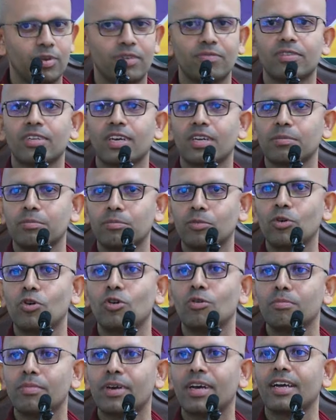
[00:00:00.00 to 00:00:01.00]
we've done
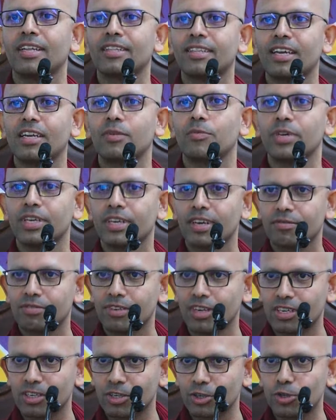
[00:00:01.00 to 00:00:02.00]
more bad than we have
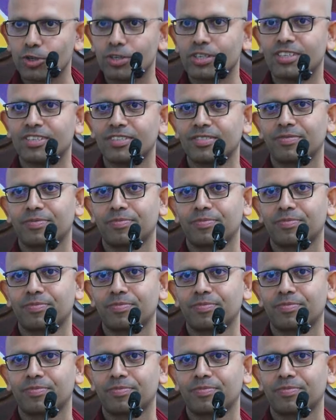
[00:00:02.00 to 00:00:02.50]
done good.